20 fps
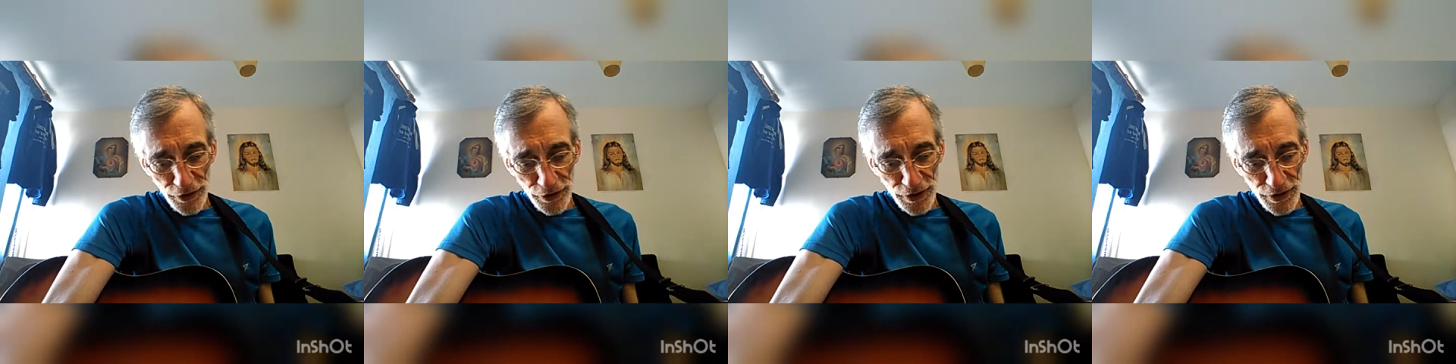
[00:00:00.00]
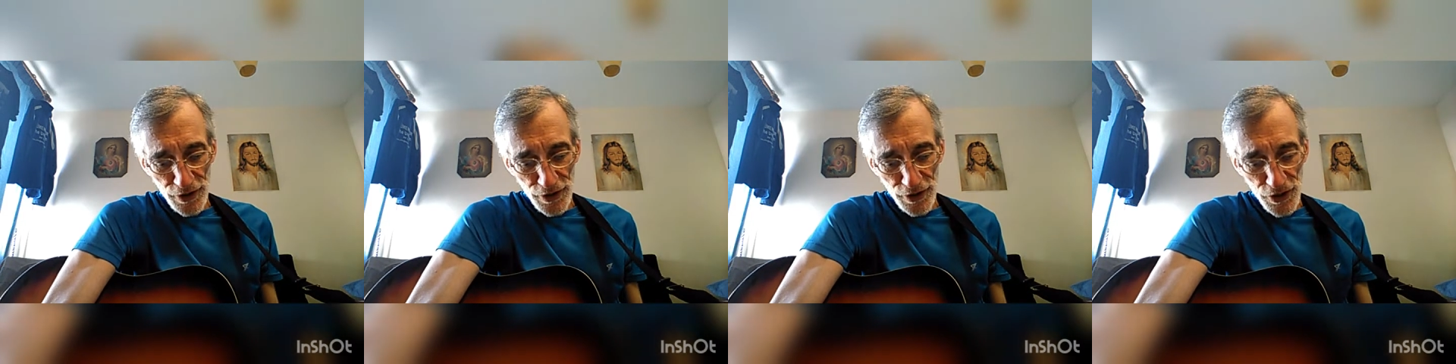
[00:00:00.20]

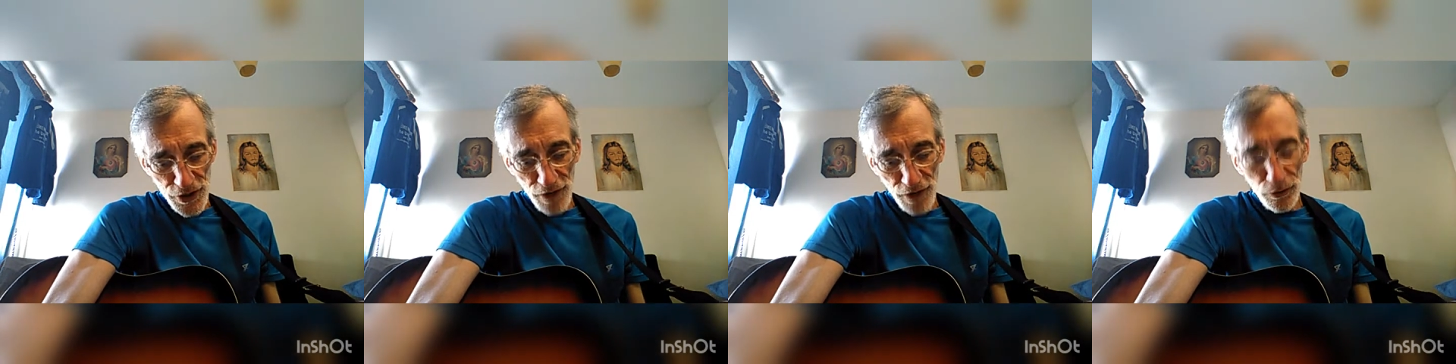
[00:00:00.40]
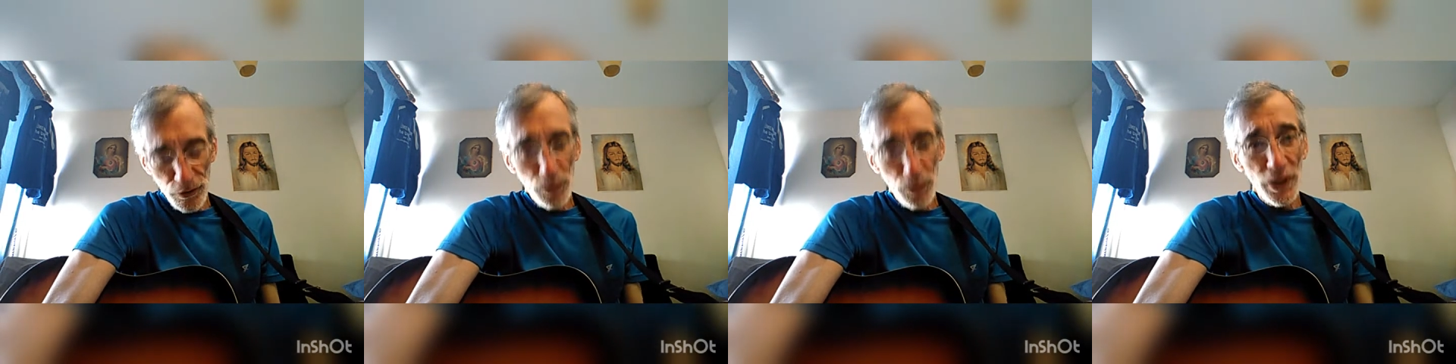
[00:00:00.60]
in
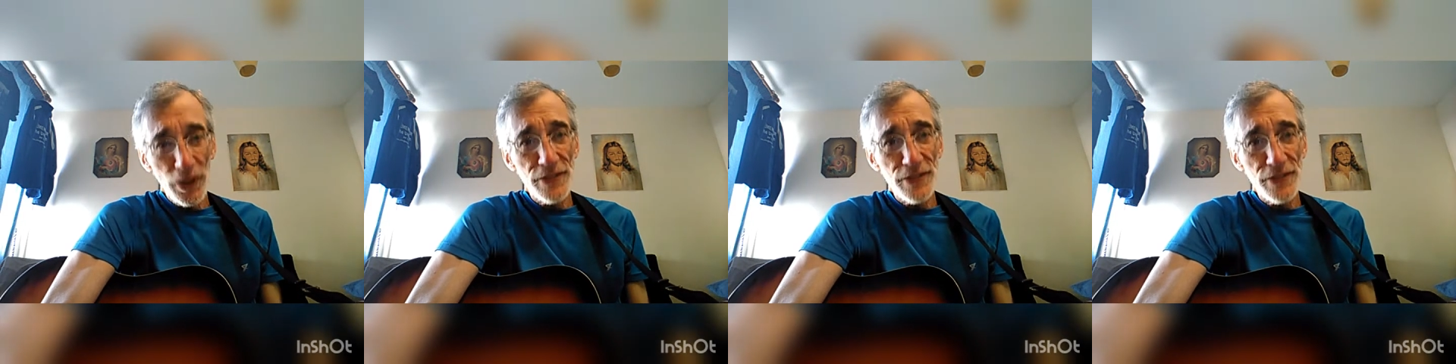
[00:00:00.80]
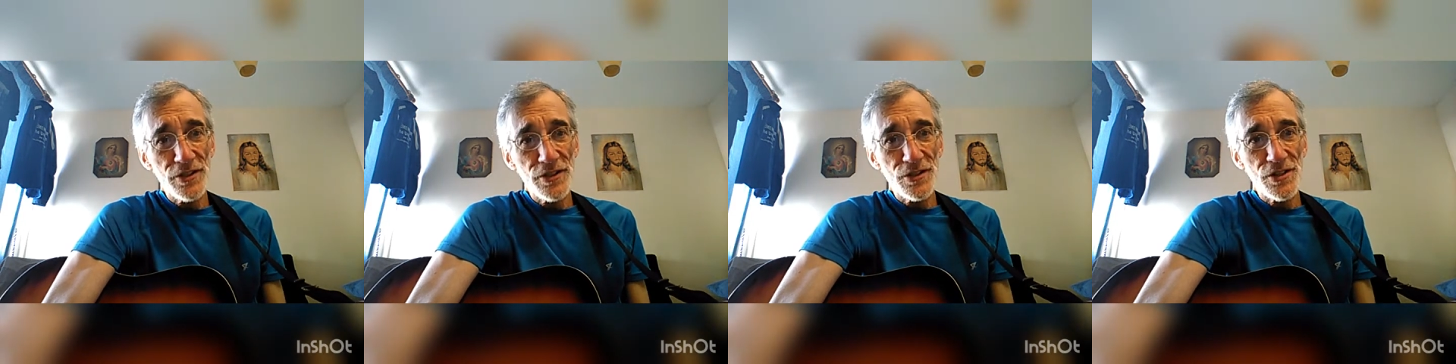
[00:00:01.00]
several
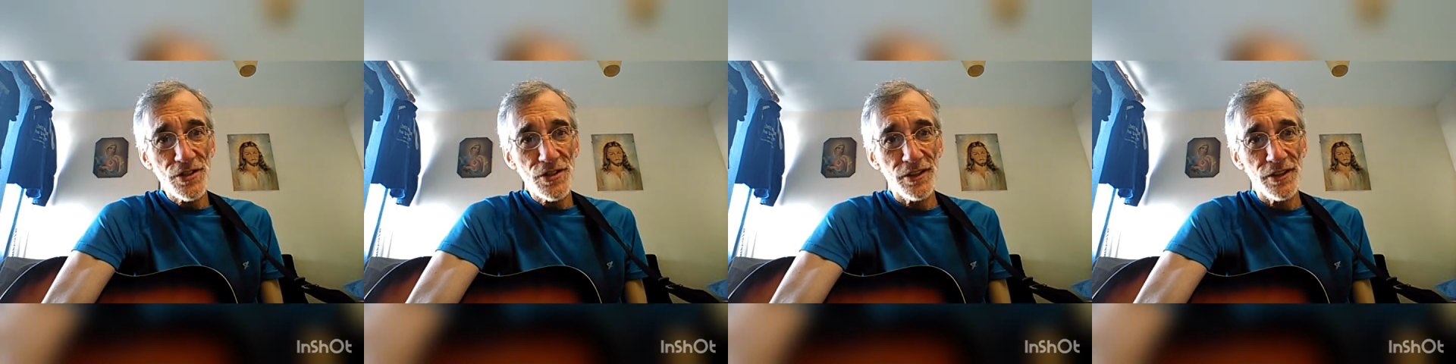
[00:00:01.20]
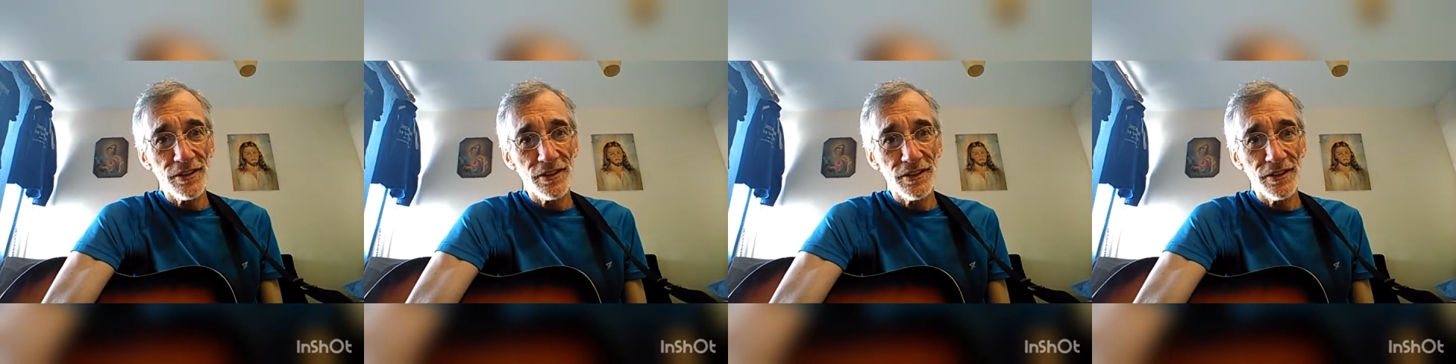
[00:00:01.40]

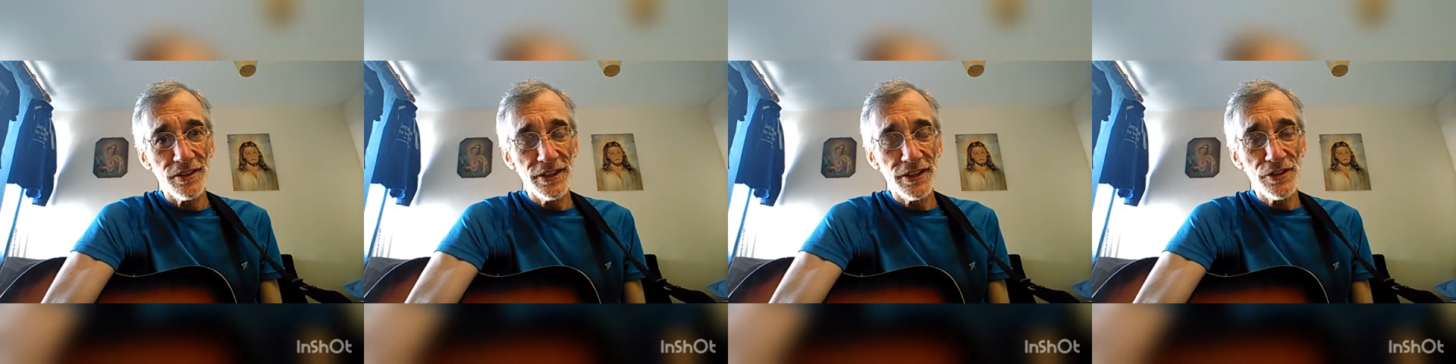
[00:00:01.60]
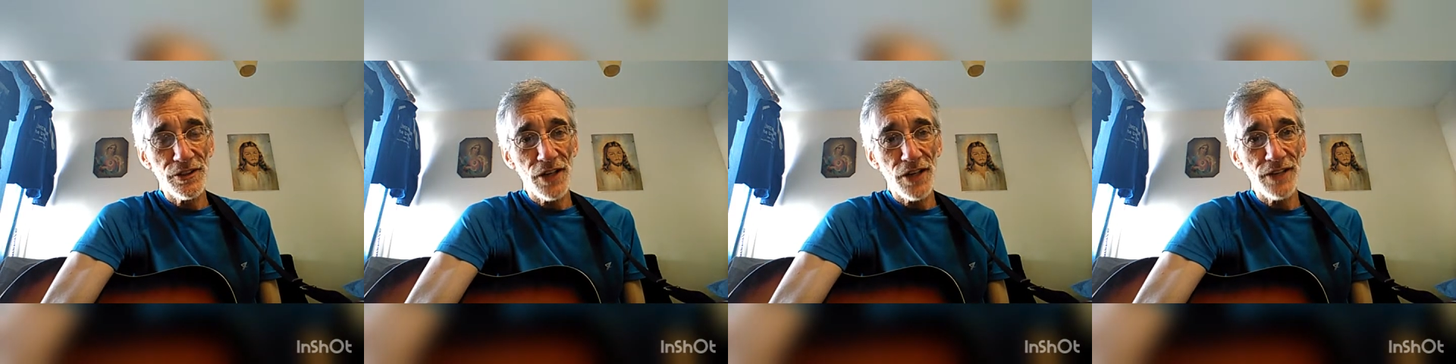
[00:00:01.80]
places
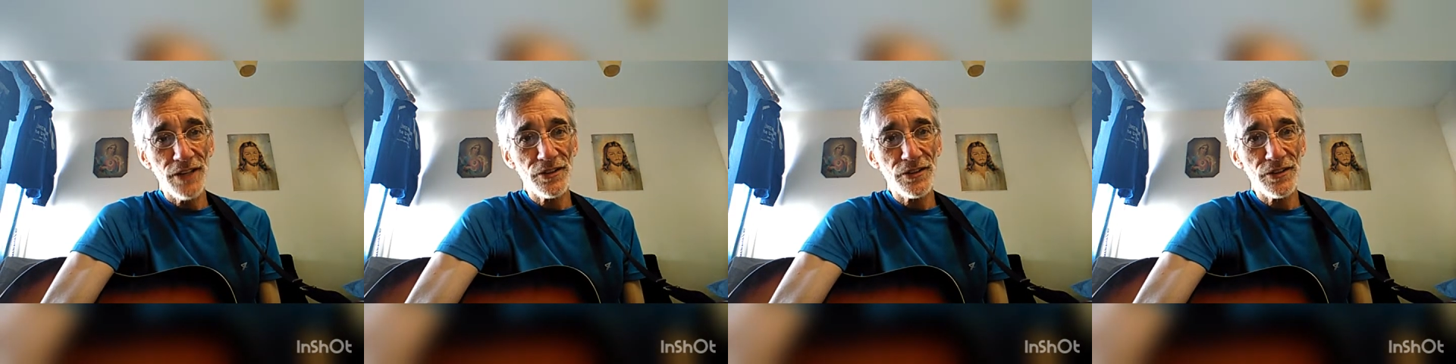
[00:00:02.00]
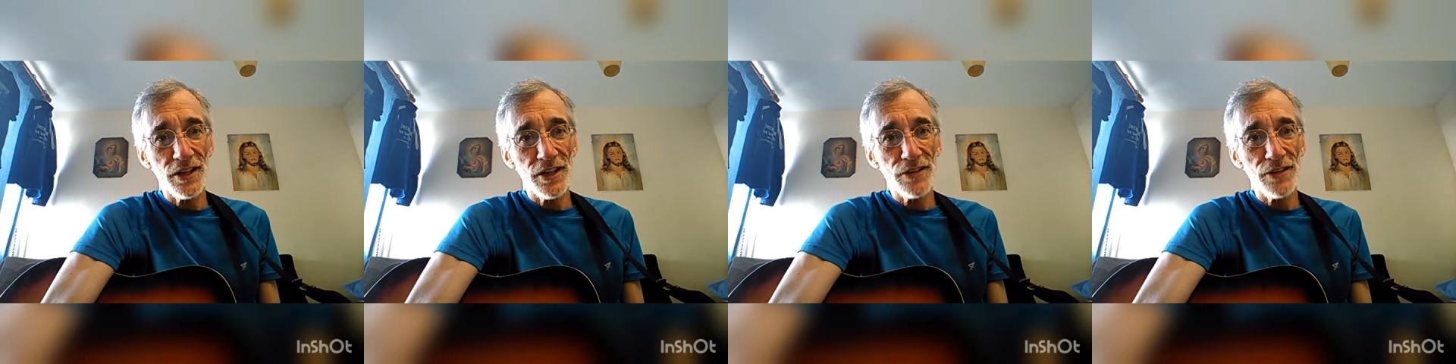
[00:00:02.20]
in
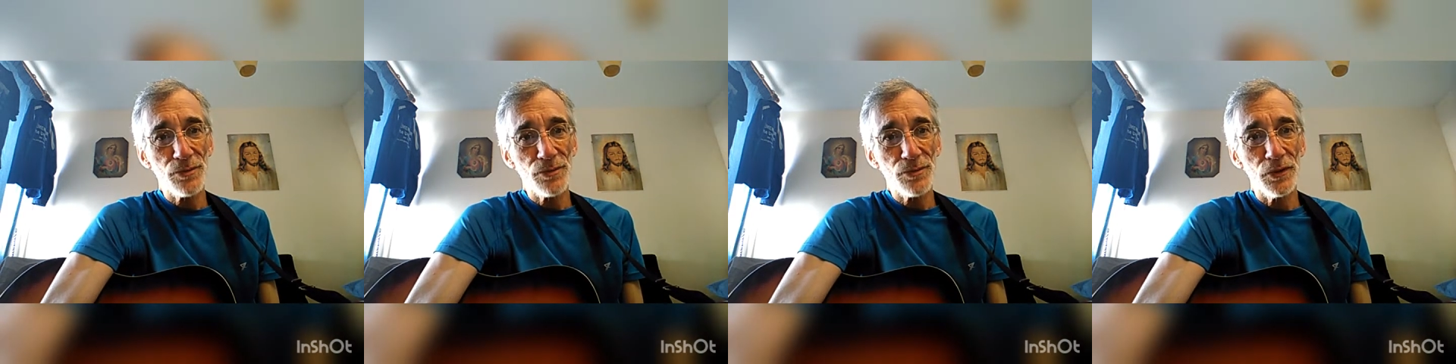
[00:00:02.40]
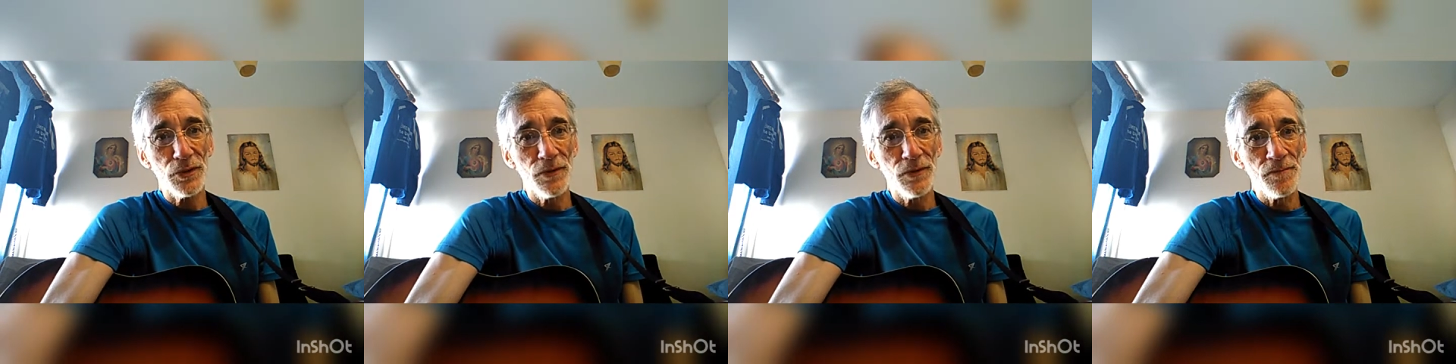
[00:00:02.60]
John's
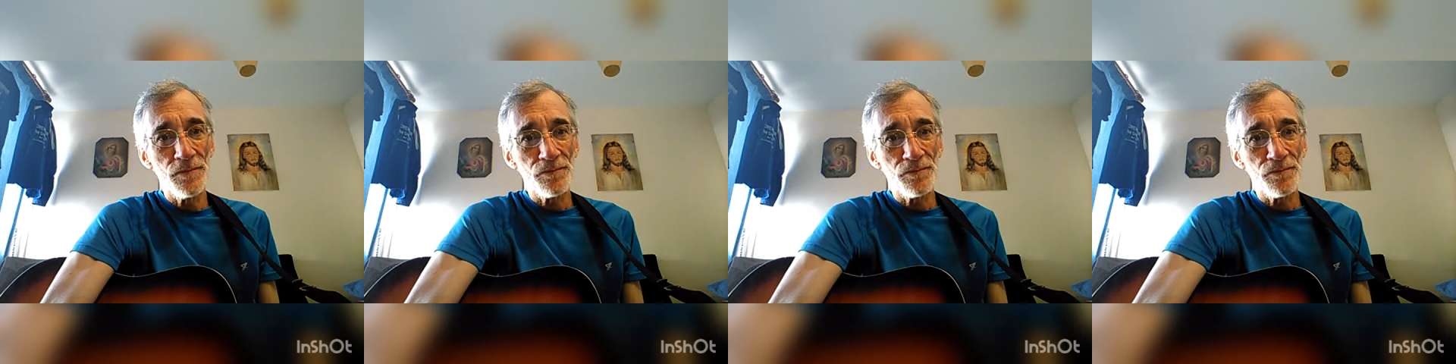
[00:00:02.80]
Gospel.